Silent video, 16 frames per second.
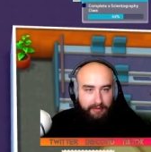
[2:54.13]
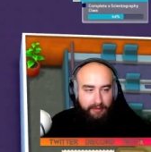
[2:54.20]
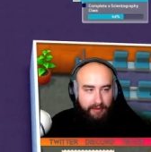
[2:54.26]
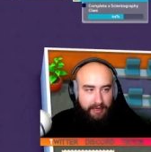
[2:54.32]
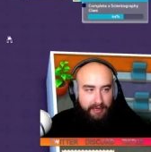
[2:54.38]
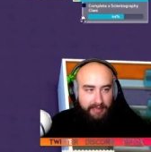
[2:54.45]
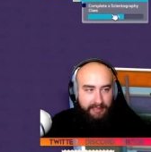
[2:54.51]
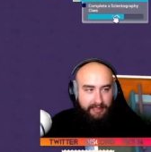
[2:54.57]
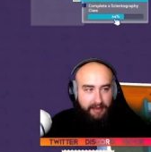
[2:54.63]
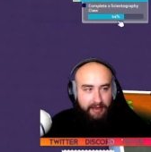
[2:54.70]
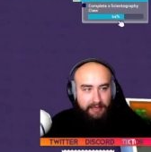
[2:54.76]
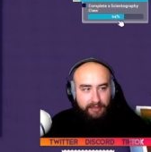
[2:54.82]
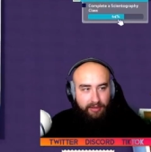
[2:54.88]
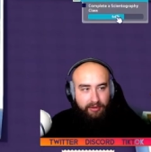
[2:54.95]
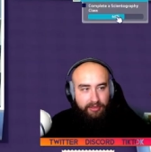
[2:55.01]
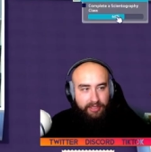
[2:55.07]
Okay, the
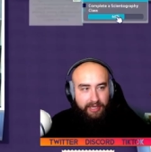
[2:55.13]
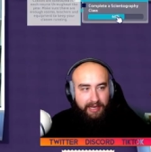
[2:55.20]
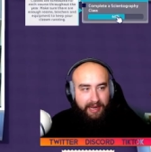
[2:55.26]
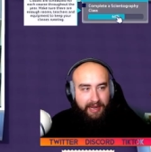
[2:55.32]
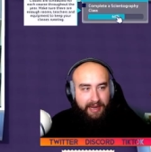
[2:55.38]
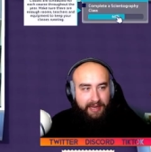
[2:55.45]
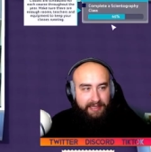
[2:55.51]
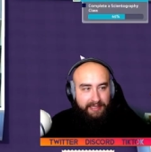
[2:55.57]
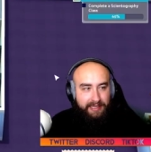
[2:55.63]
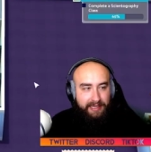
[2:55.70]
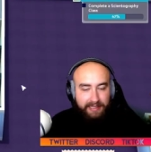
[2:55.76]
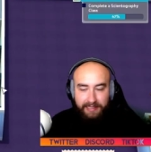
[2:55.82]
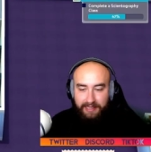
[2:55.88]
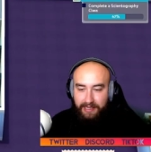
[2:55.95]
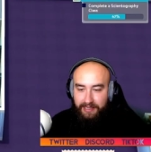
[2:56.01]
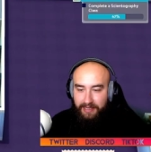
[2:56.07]
Scientography class is
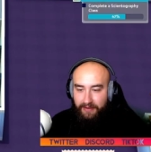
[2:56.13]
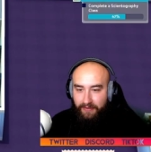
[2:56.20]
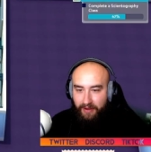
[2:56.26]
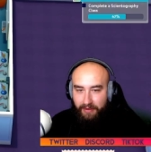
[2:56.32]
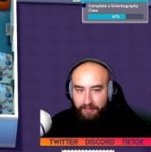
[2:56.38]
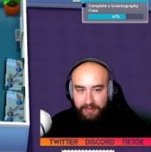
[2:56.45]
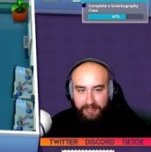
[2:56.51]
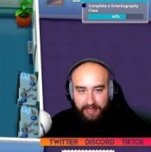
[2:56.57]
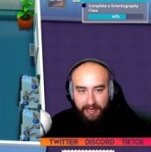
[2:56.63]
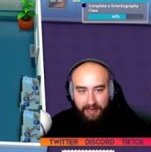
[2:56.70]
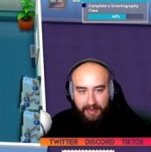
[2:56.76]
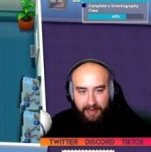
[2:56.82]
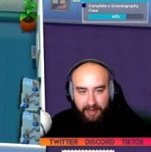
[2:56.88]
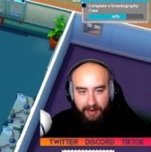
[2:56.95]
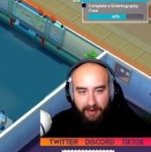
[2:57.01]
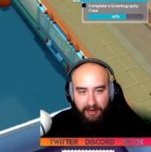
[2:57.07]
65%.
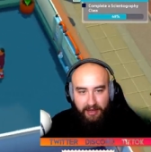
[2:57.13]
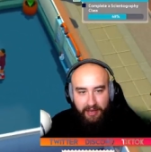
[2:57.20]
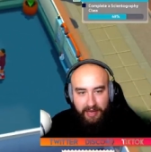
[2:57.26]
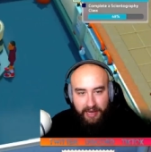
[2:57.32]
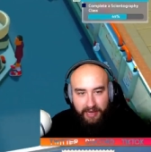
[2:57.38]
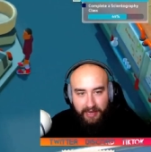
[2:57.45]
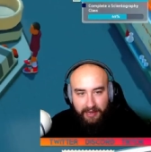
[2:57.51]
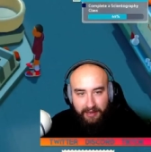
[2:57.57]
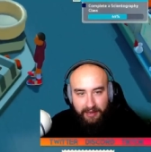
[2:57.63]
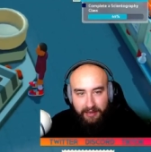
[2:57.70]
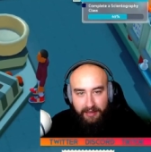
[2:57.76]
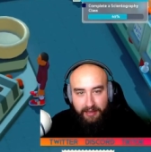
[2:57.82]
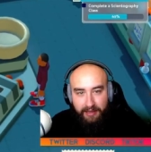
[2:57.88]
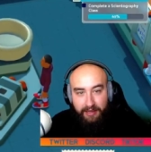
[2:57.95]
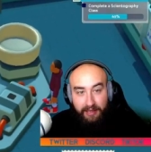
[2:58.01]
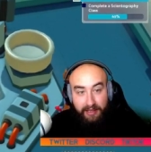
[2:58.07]
They are learning.
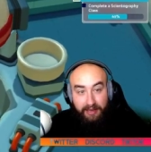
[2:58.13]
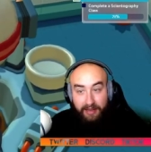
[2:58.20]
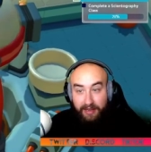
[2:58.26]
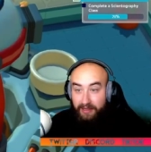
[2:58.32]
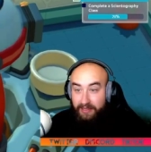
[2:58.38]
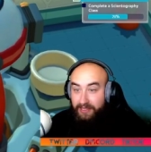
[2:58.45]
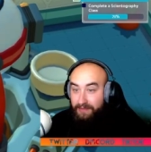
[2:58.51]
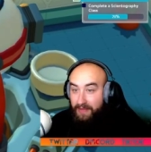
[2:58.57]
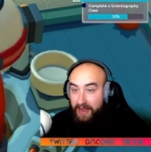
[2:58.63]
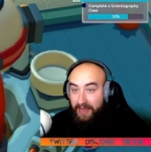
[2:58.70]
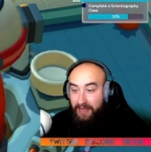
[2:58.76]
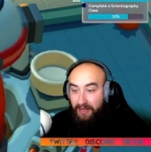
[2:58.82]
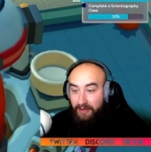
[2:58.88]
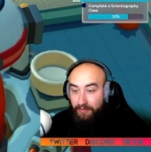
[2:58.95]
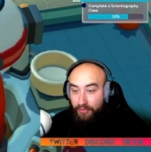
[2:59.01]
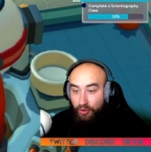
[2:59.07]
They are
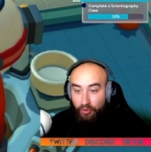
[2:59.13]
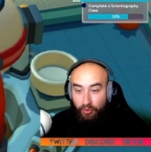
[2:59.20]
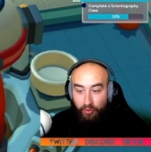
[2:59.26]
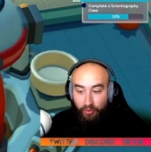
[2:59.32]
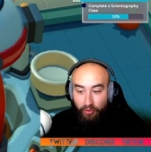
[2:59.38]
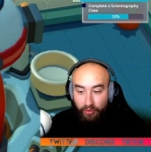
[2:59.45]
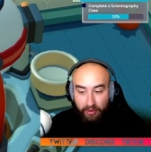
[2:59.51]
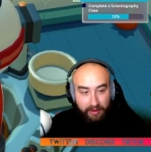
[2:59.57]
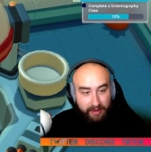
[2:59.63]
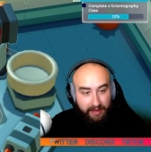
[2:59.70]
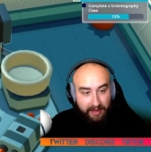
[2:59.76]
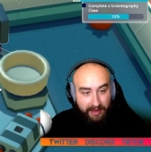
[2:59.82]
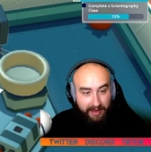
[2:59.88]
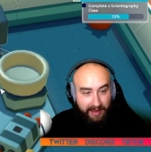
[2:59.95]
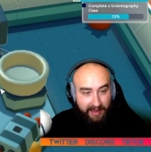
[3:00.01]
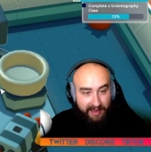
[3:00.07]
smacking a ball.
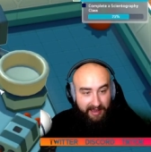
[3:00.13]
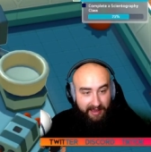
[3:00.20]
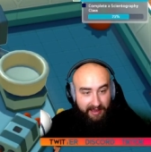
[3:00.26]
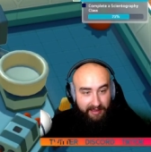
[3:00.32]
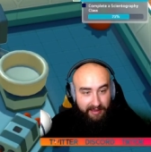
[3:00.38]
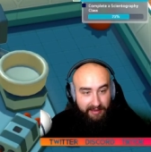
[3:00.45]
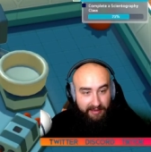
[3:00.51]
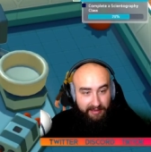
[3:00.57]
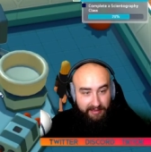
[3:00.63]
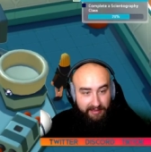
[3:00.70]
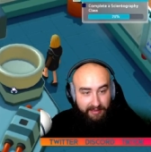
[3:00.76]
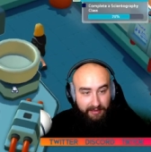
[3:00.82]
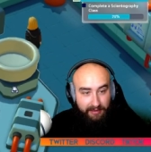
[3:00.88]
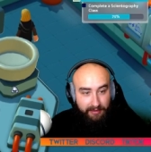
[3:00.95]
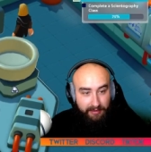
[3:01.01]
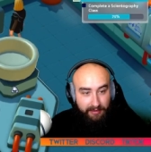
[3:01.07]
And...
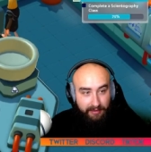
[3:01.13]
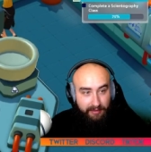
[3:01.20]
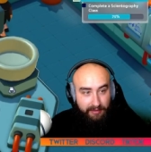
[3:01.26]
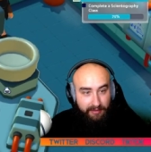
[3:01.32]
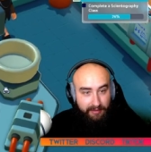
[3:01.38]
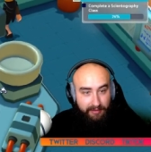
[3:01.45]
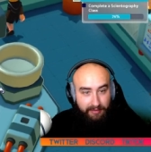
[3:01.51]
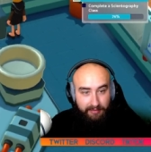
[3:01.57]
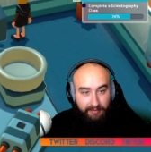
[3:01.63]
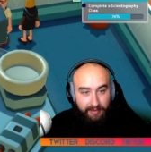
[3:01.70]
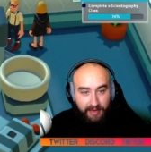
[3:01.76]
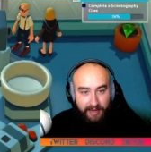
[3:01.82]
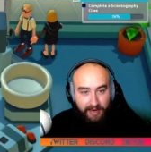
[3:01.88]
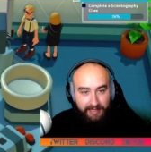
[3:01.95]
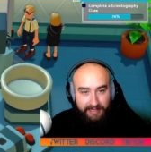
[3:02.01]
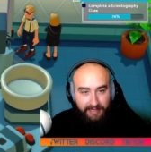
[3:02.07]

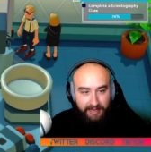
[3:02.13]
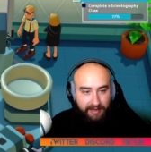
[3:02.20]
Yeah, that's it.